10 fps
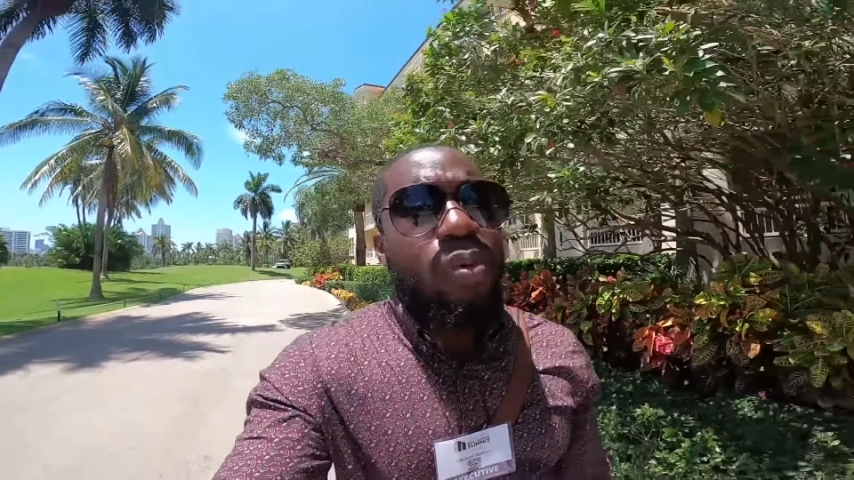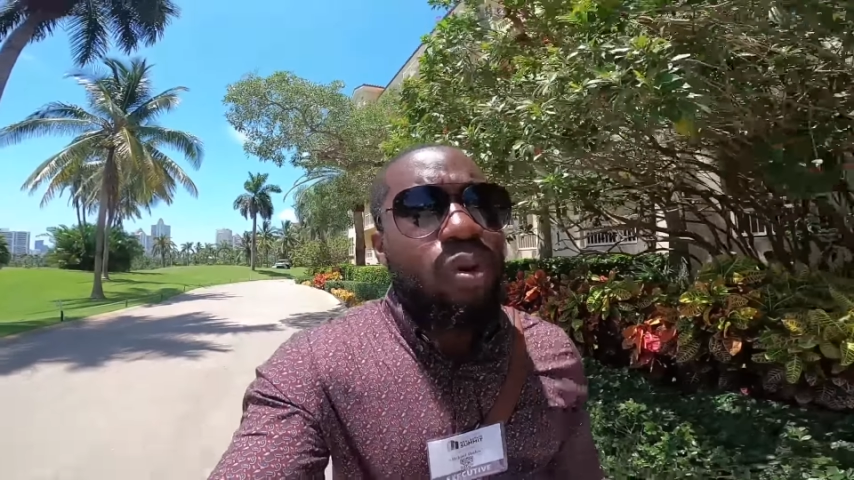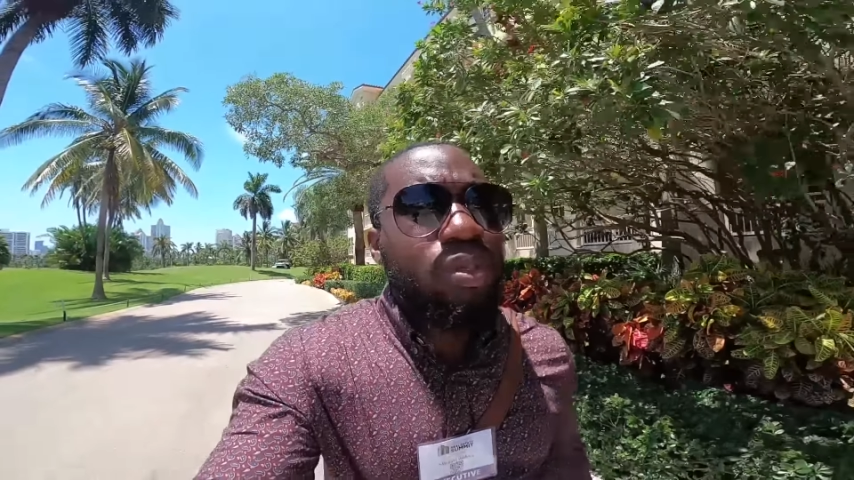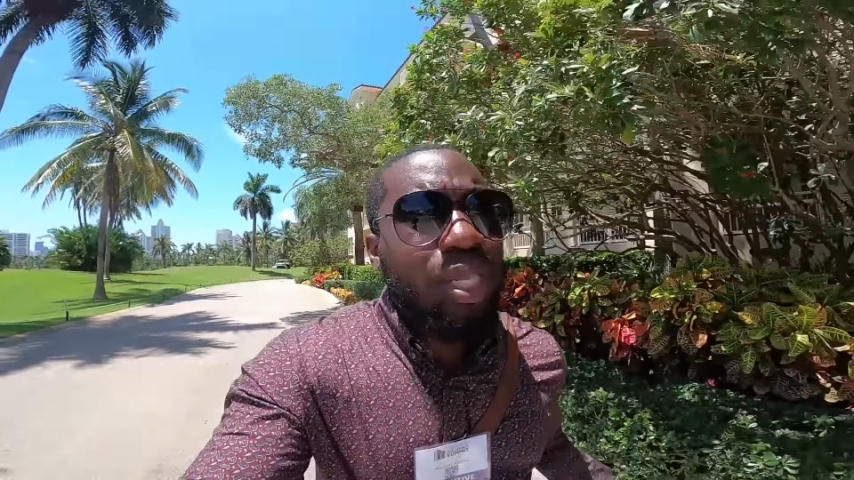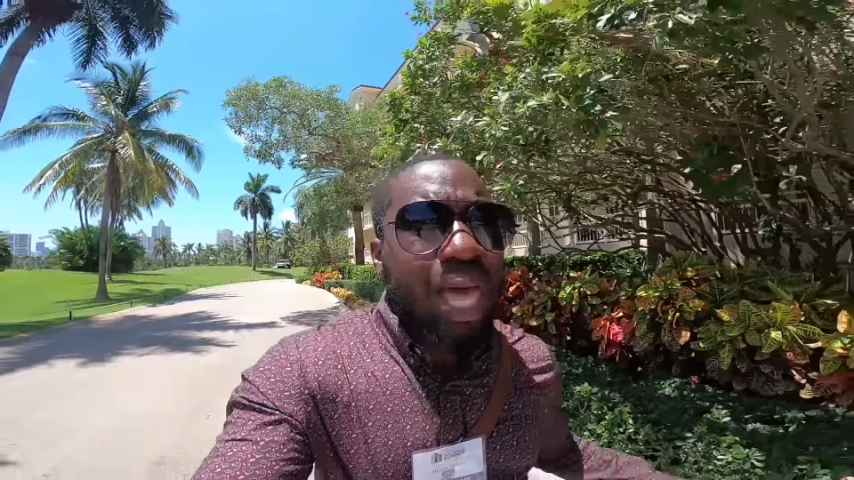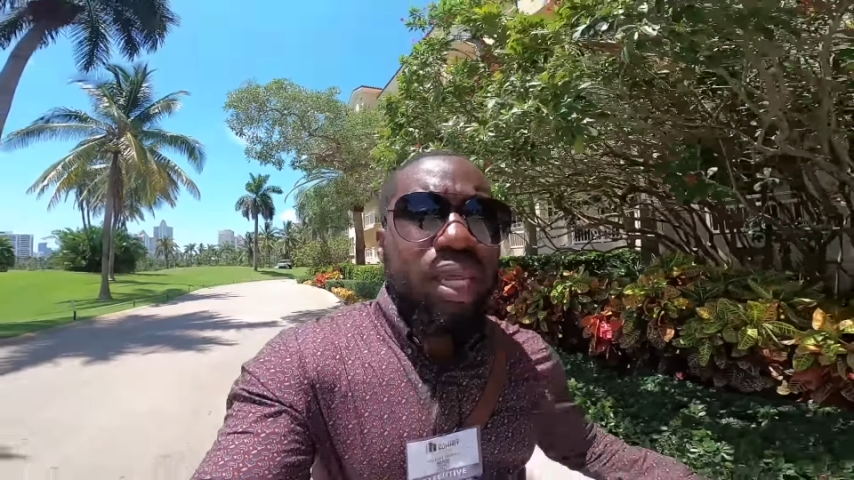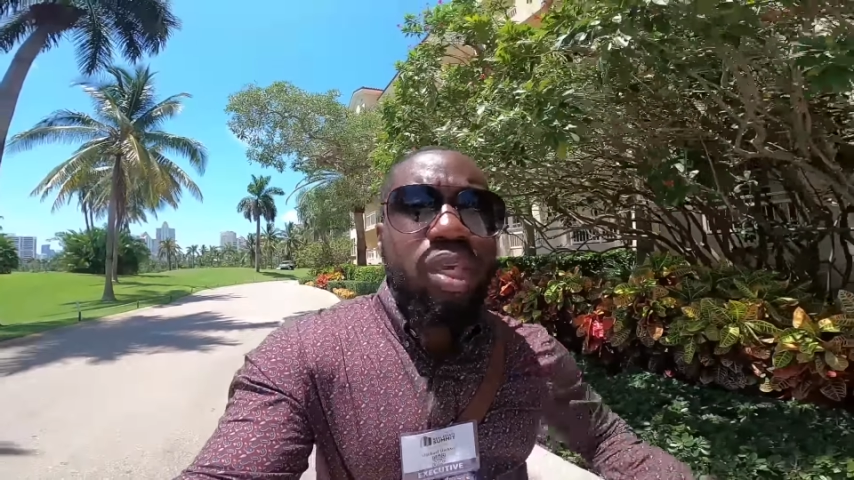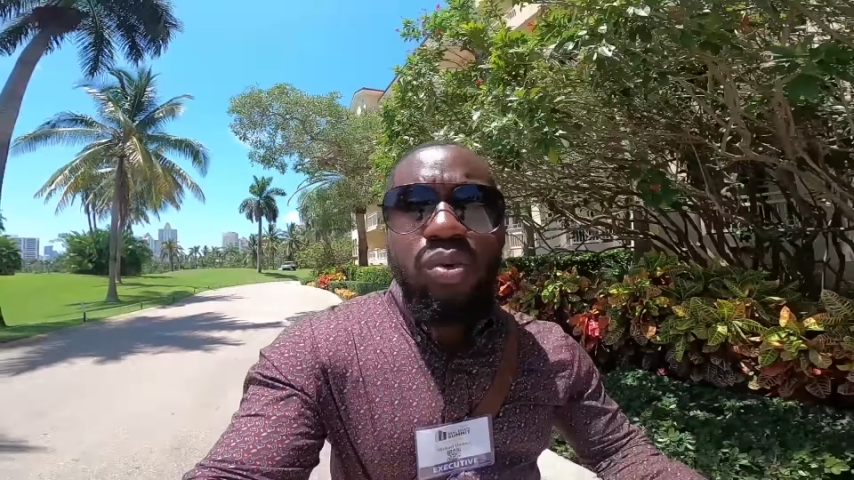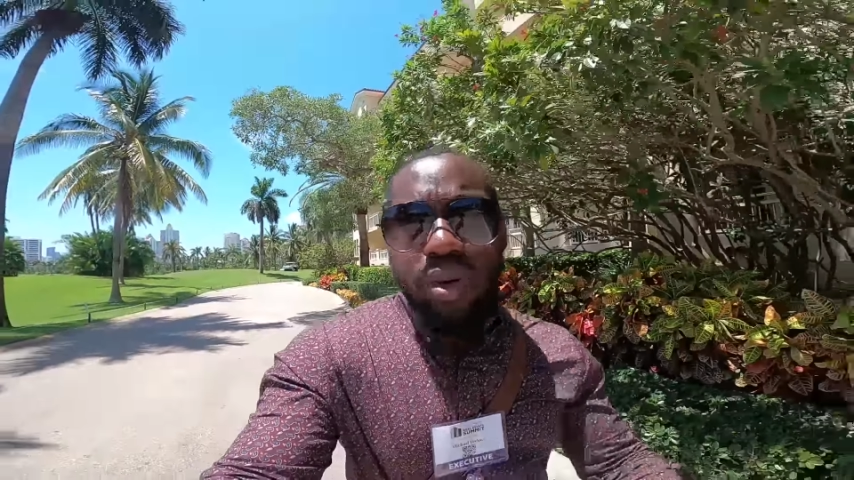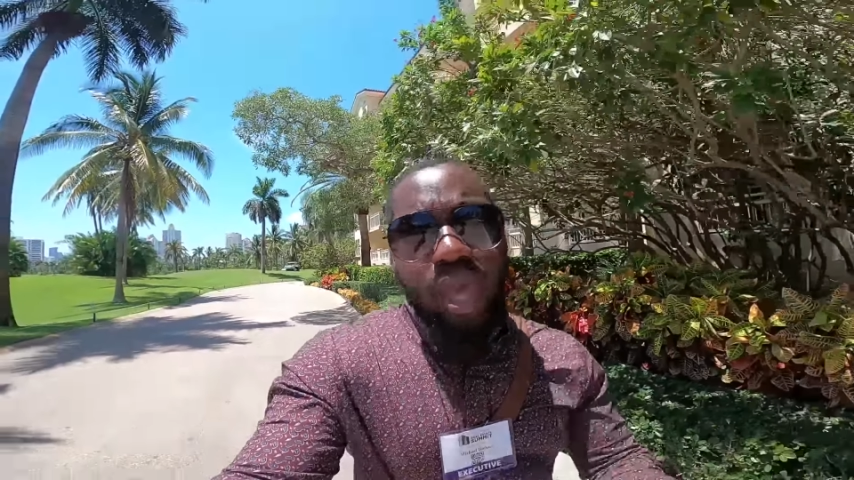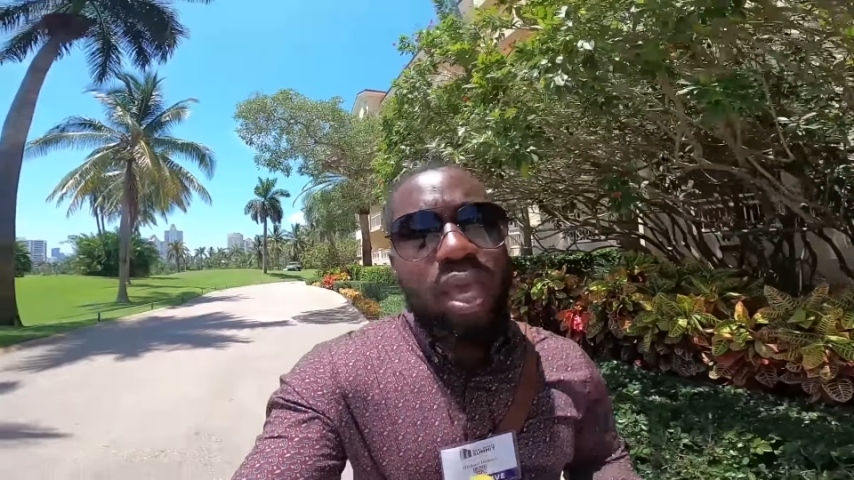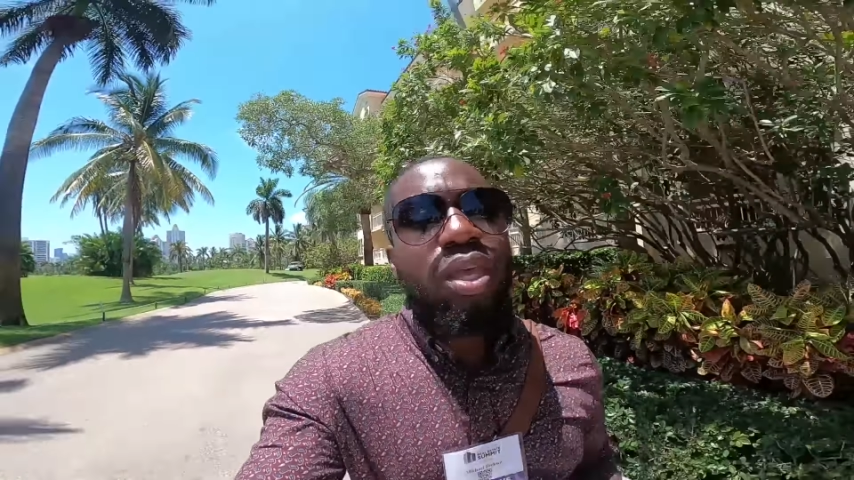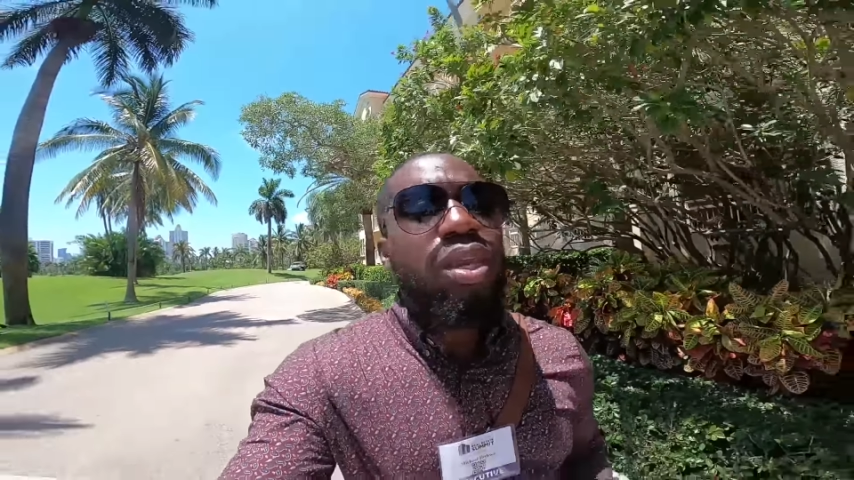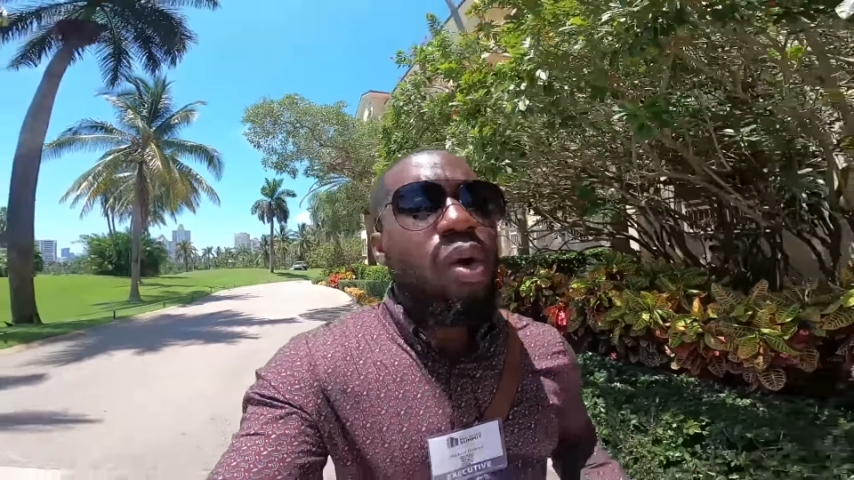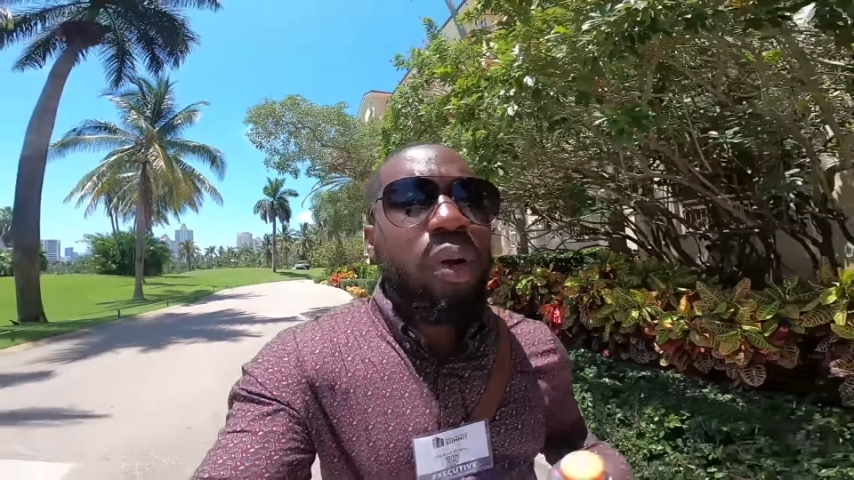It was a lot of Q&A.
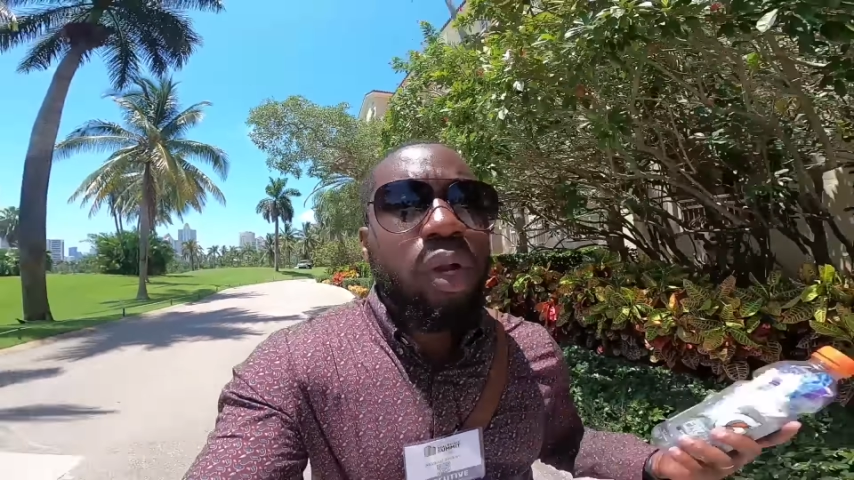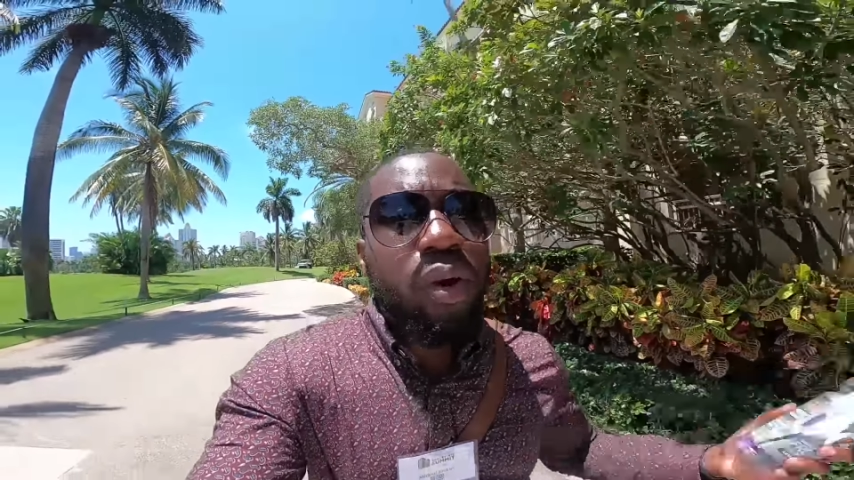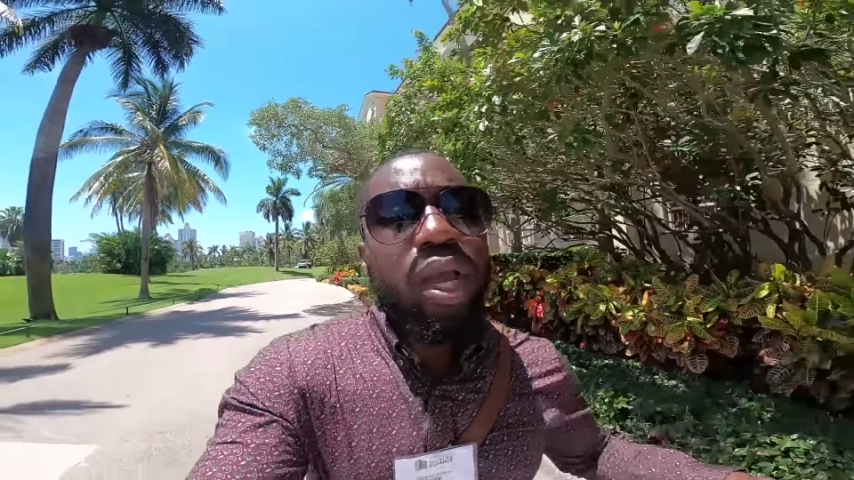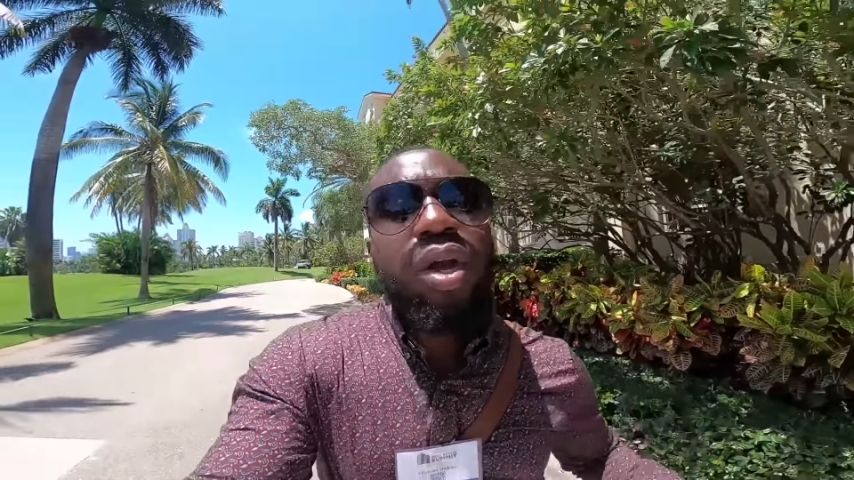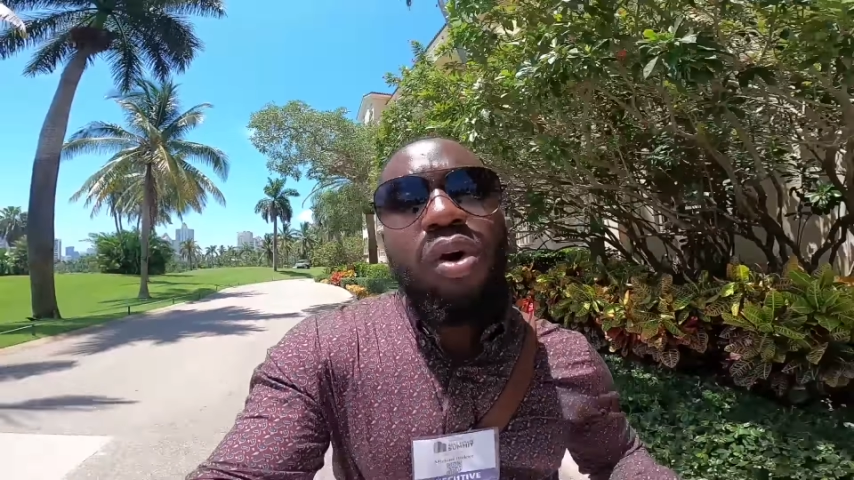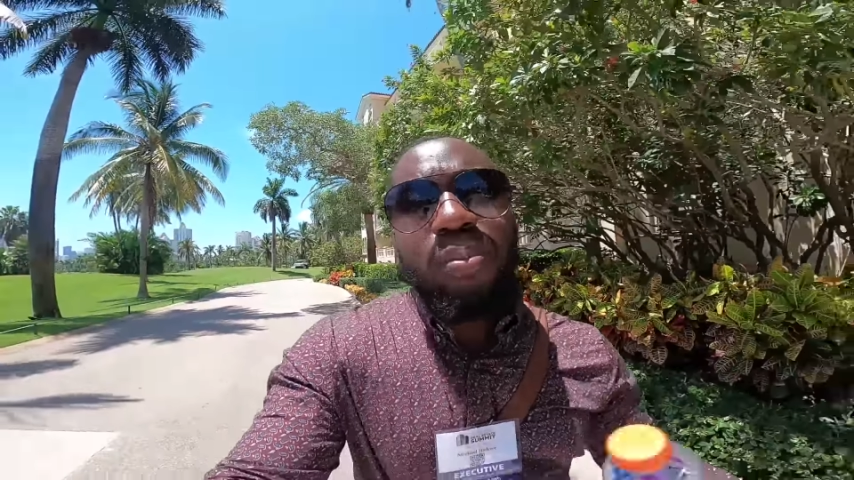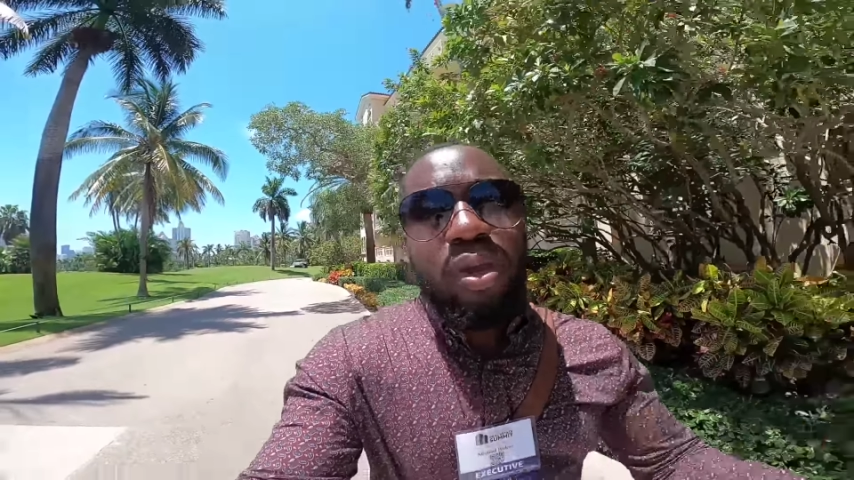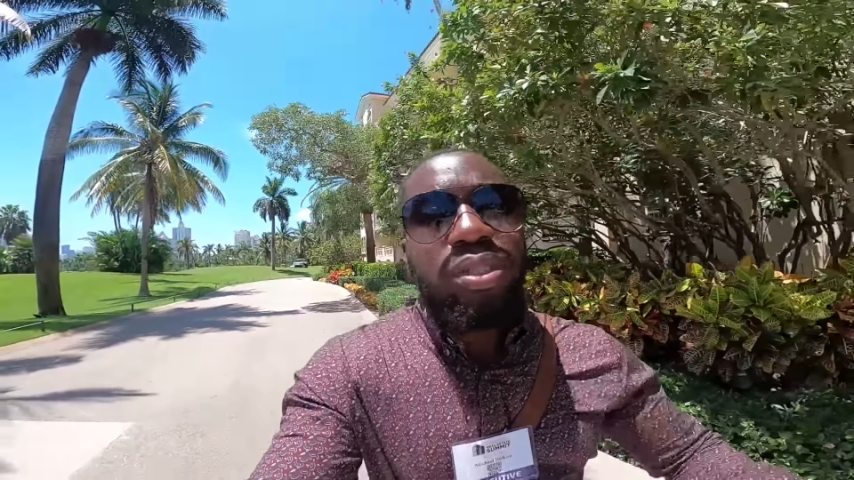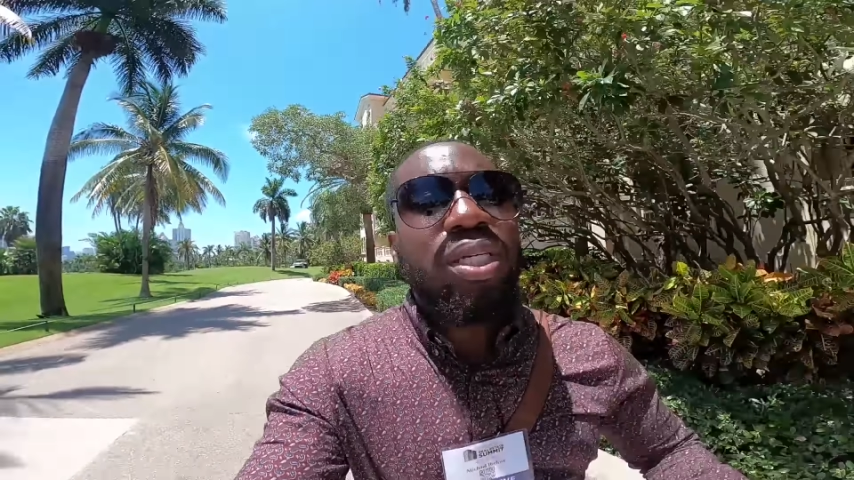You know, when Grant go up there,